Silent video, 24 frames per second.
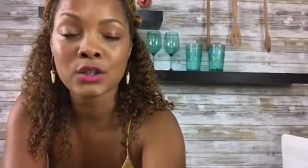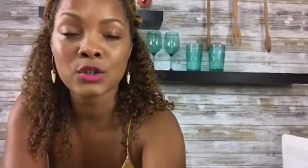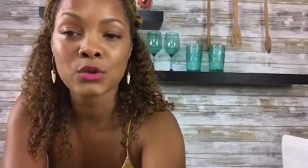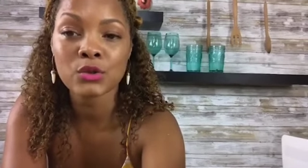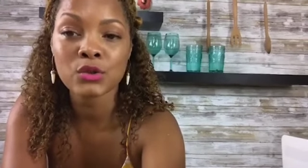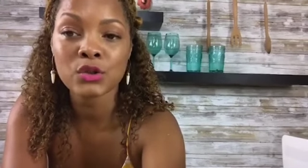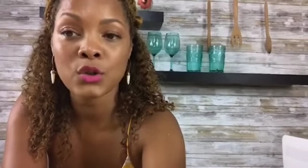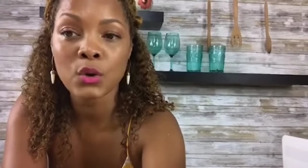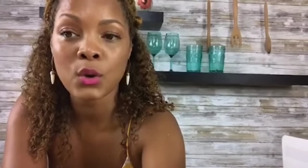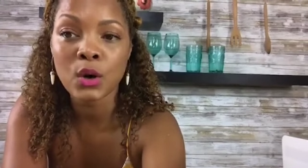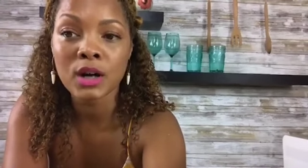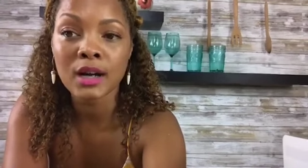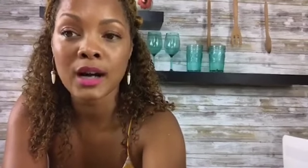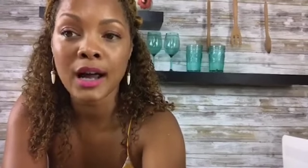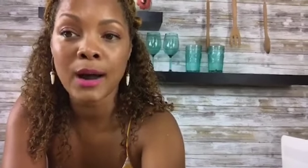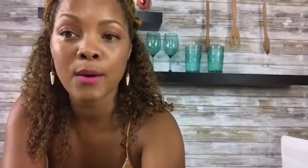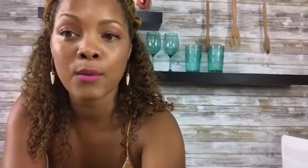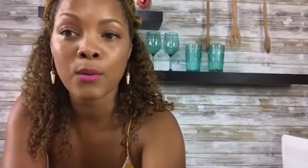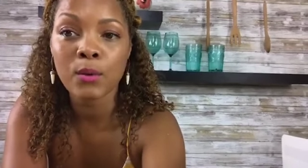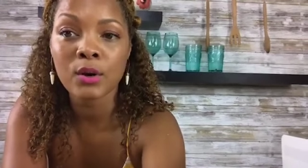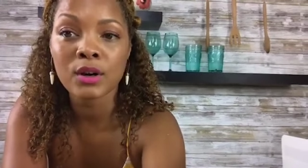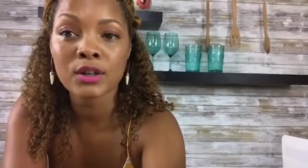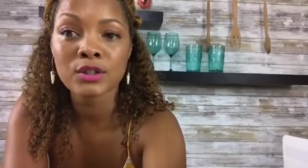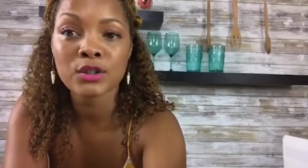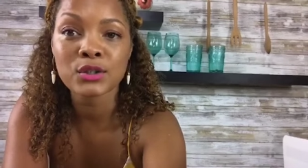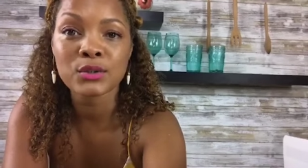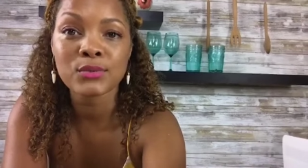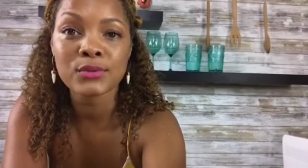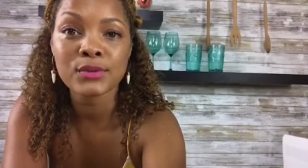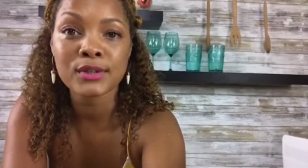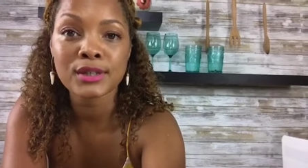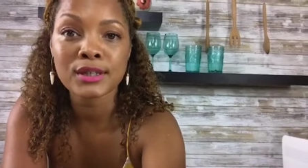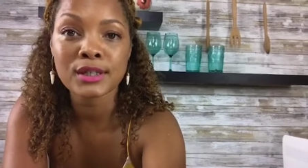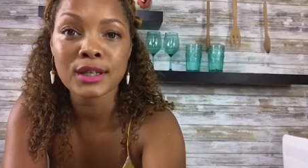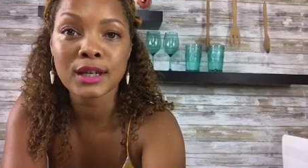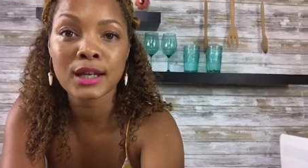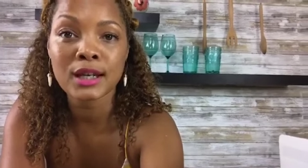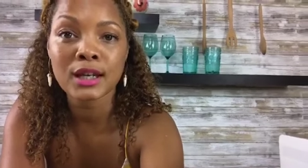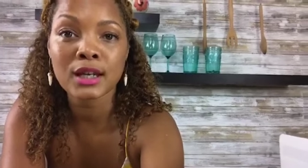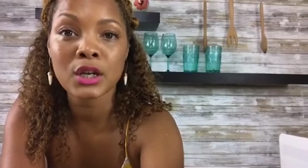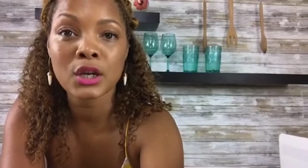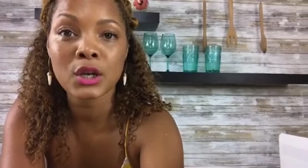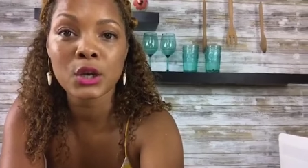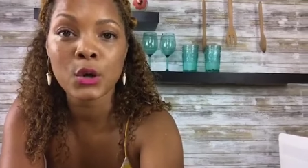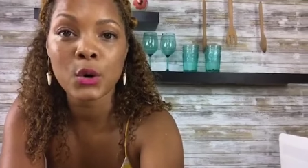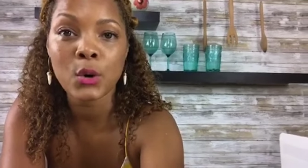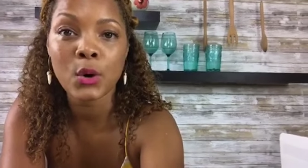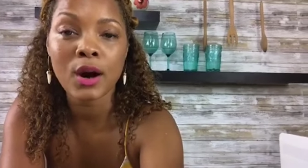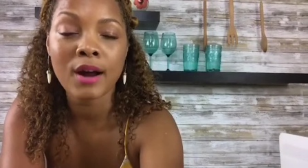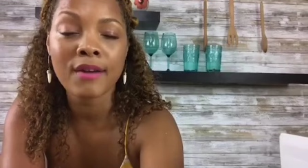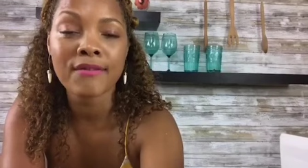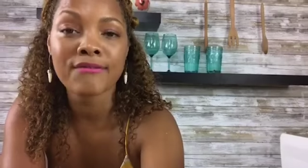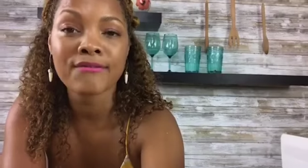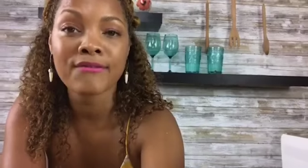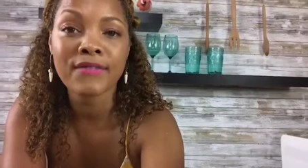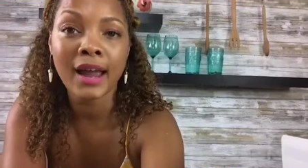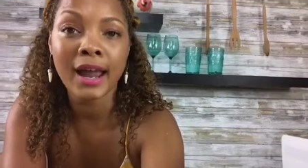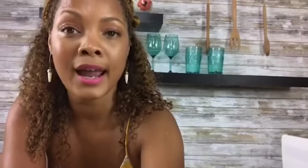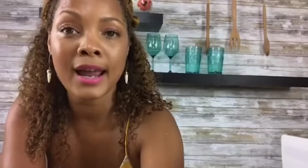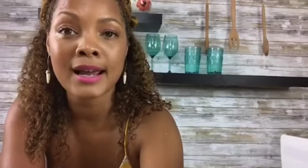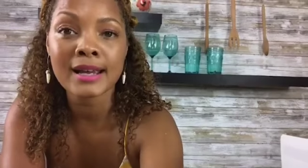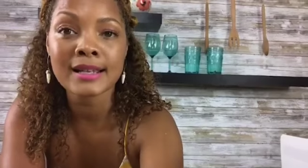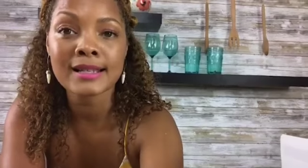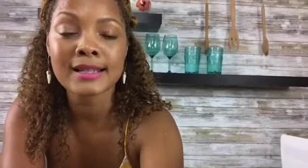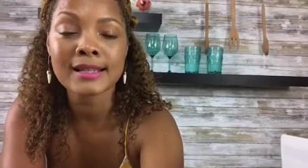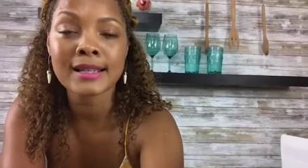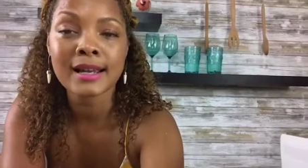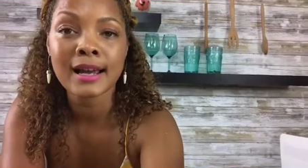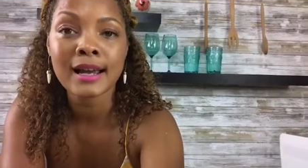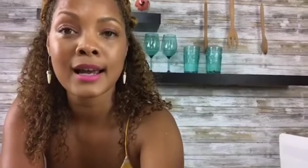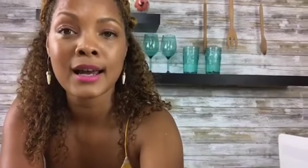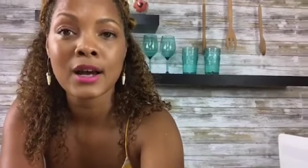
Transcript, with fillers: New York, I want to see your face.